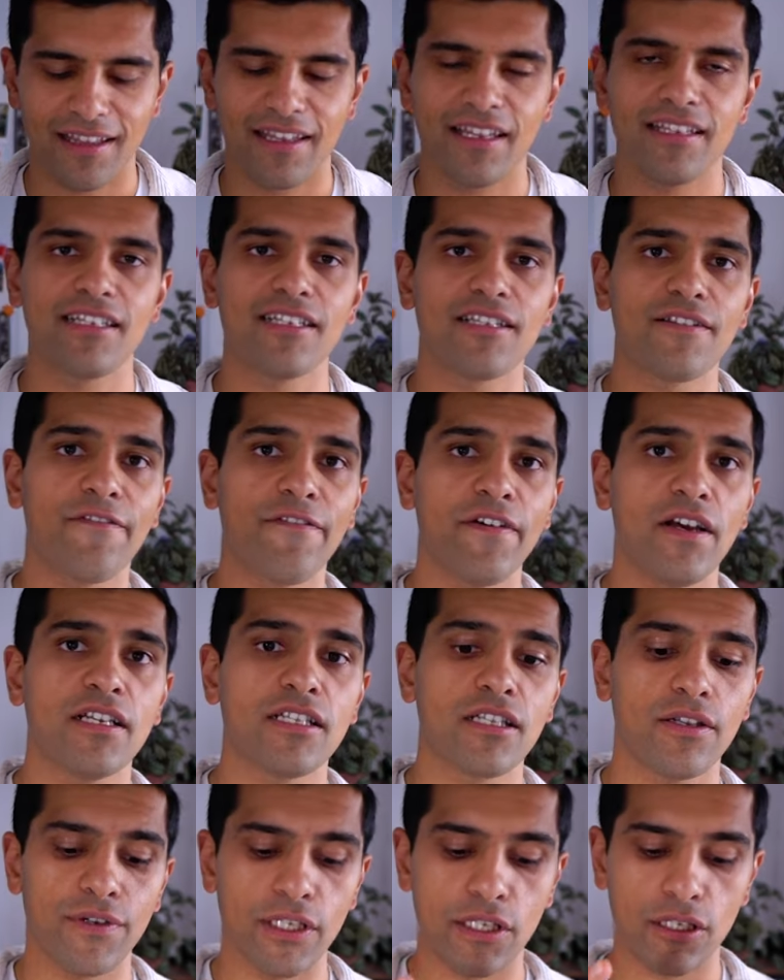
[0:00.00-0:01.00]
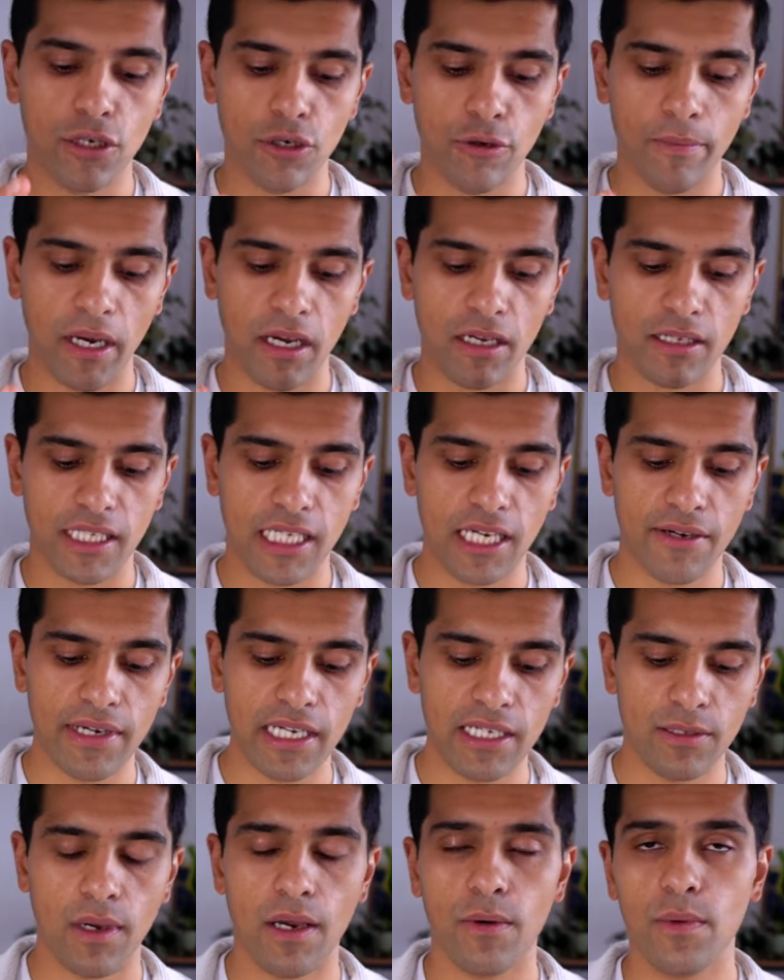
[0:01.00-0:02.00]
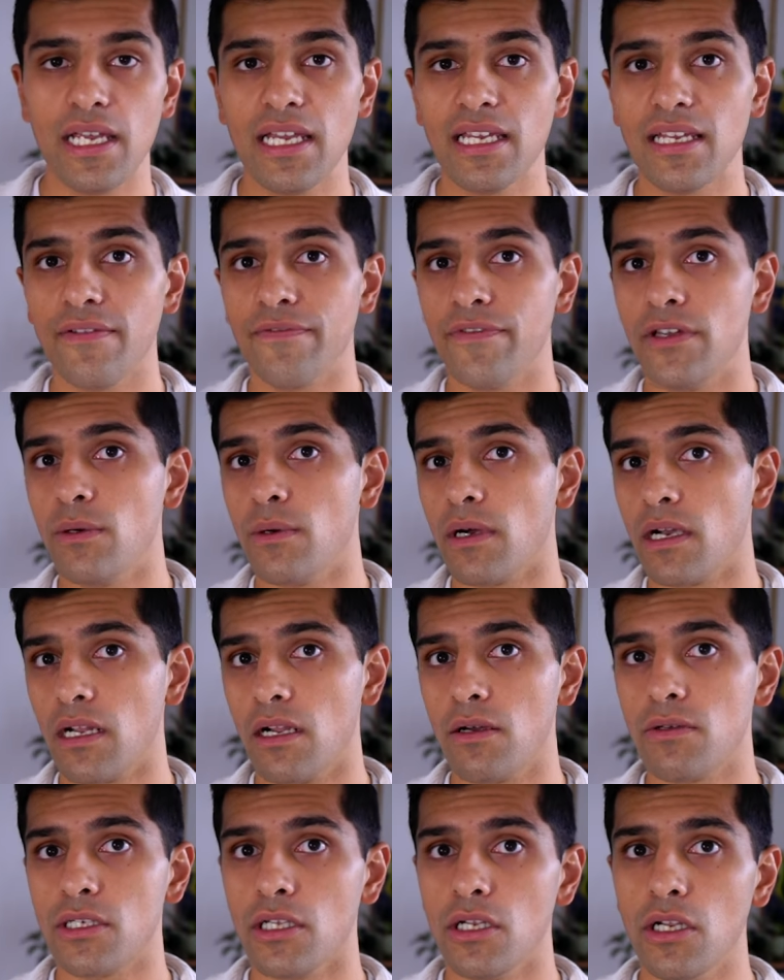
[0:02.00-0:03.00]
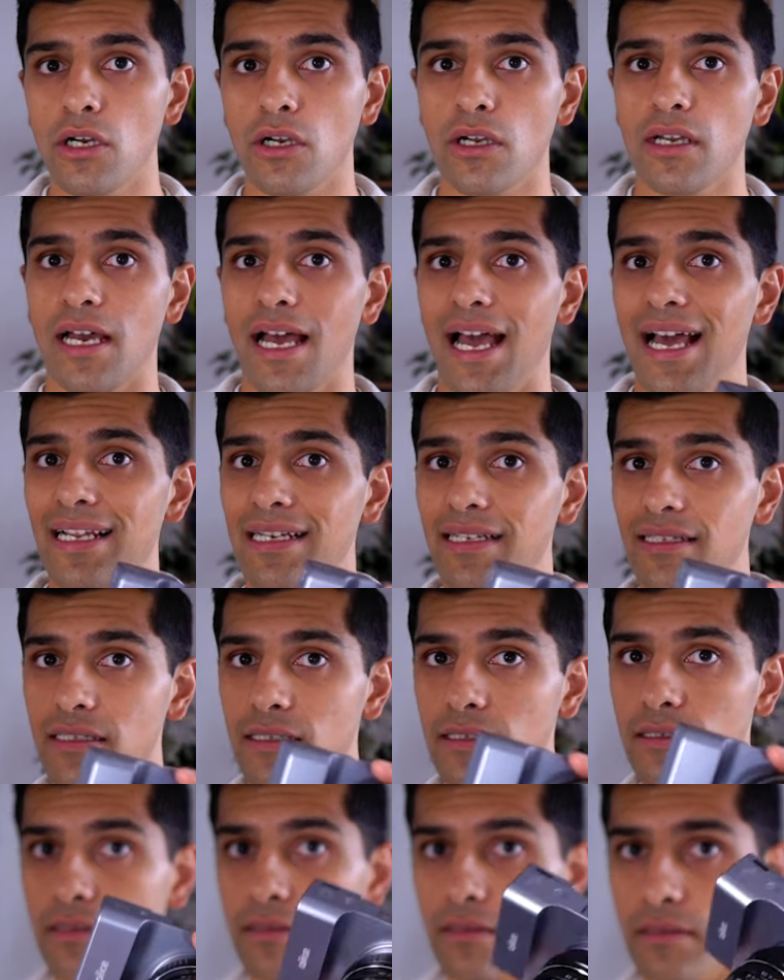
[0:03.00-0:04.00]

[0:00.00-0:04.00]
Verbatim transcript: This is the first of a two-part series where we give you a closer look at Alice.